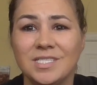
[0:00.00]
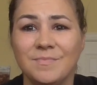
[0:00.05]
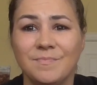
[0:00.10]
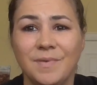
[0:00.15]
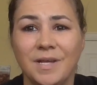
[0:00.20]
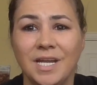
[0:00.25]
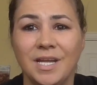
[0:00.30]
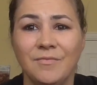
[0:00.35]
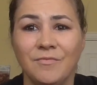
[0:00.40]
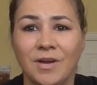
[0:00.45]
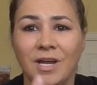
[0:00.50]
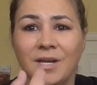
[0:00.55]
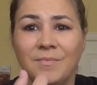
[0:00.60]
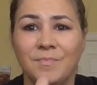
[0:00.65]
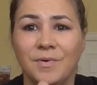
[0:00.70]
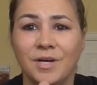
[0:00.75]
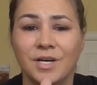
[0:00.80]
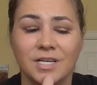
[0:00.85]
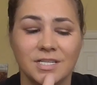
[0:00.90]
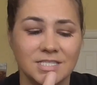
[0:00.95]
some Penny Reid
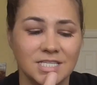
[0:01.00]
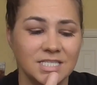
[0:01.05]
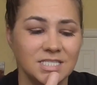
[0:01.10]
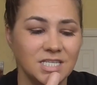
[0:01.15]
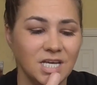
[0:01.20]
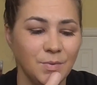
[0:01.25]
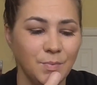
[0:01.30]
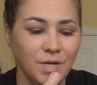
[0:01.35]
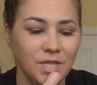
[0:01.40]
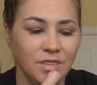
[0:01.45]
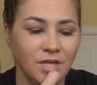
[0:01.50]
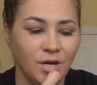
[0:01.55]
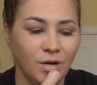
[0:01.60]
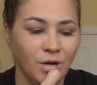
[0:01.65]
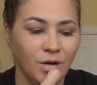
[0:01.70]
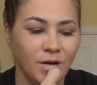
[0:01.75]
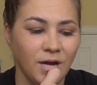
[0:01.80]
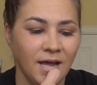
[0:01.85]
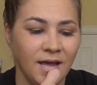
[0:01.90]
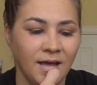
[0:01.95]
books. Let's go with
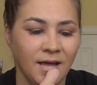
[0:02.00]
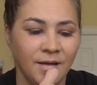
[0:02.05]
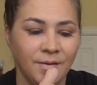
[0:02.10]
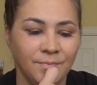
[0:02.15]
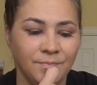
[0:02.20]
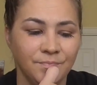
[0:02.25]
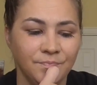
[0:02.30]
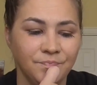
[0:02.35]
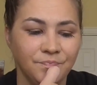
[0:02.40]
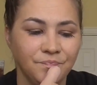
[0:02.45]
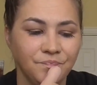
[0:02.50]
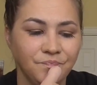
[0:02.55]
her